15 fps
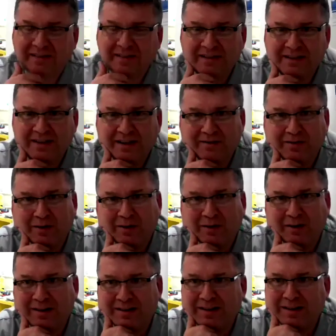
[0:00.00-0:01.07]
it's kind of odd
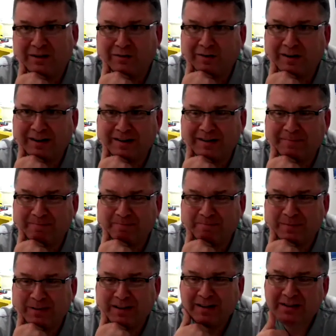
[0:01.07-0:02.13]
and it's kind of frightening.
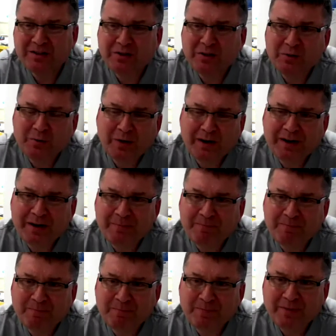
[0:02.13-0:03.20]
So I
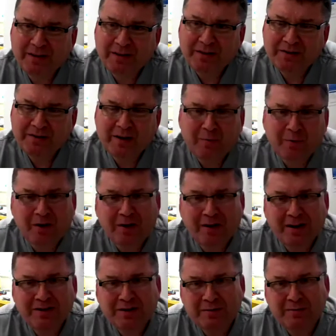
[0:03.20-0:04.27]
wanted to
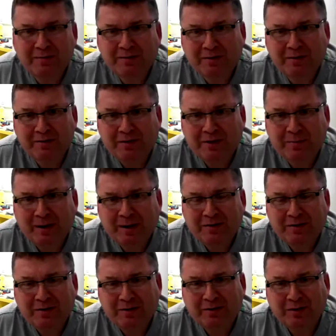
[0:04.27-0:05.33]
ask you your opinion
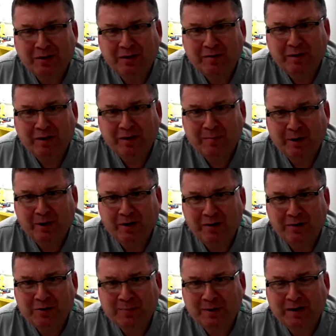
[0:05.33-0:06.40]
on burnout.
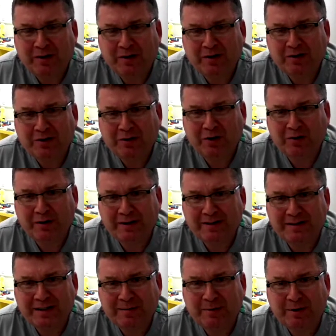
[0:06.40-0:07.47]
There's been a lot of talk
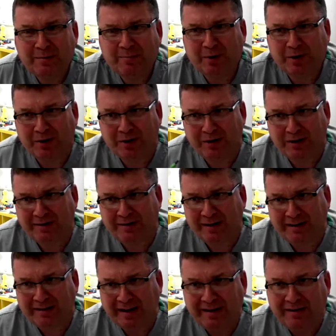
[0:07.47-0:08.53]
recently about burnout
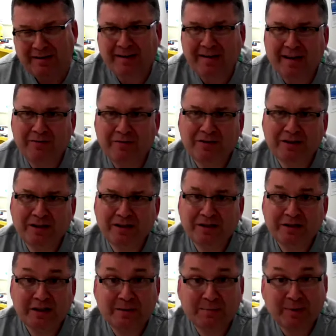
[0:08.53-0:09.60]
in physicians,
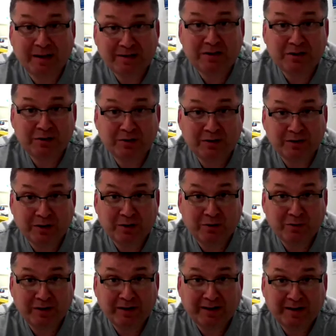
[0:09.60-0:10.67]
especially during the
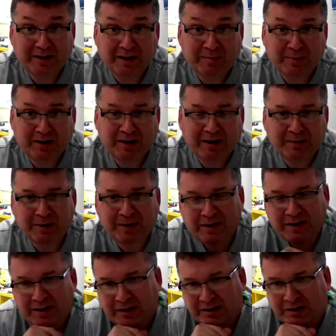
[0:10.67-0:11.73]
COVID-19 pandemic.
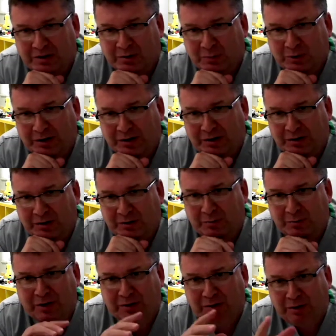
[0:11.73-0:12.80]
So what are
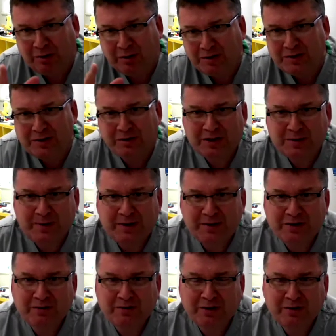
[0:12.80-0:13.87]
your thoughts or
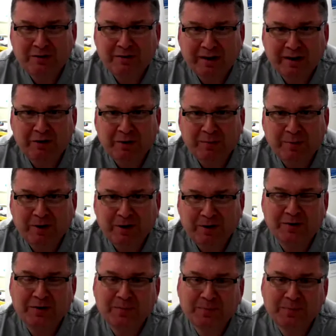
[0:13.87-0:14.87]
experience around burnout?